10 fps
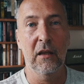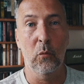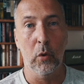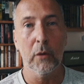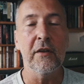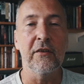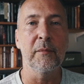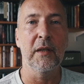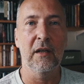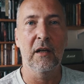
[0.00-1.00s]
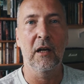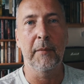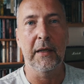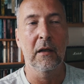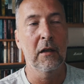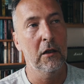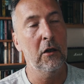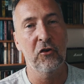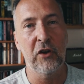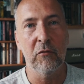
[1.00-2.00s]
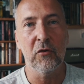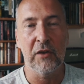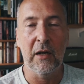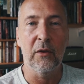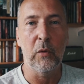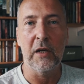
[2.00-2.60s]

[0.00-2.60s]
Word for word: Wokeism in the army. You've got generals now in the